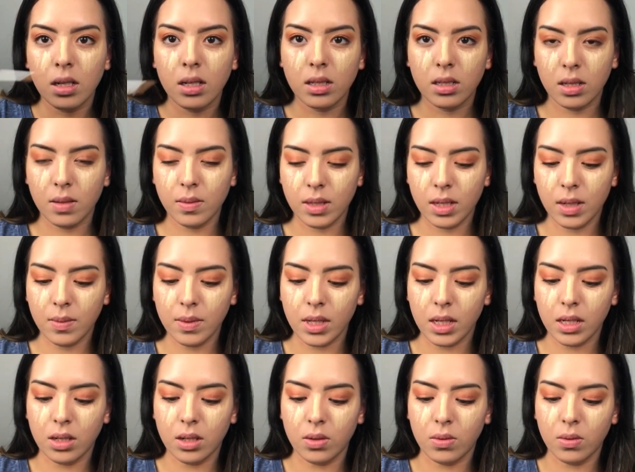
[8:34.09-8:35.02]
Sometimes
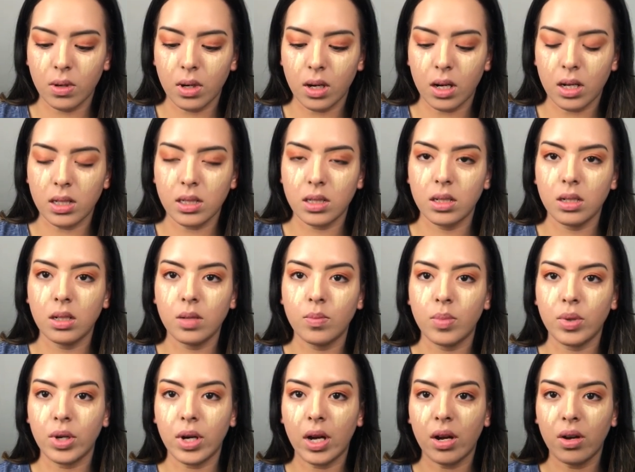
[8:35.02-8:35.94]
I don't contour,
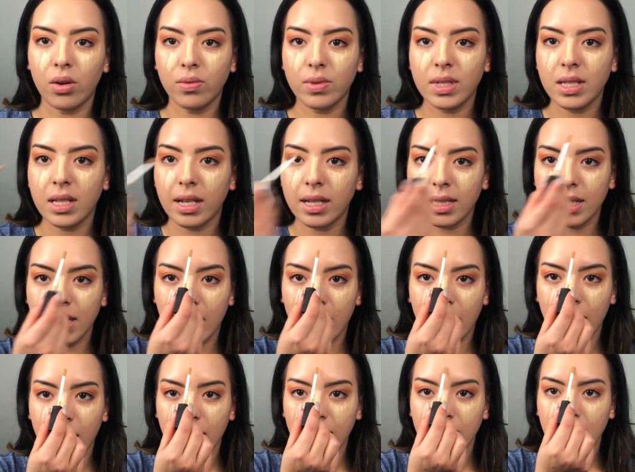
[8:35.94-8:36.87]
but I always like to
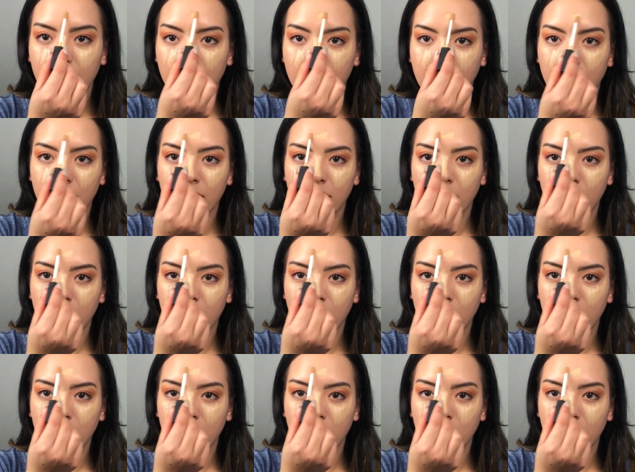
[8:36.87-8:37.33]
highlight.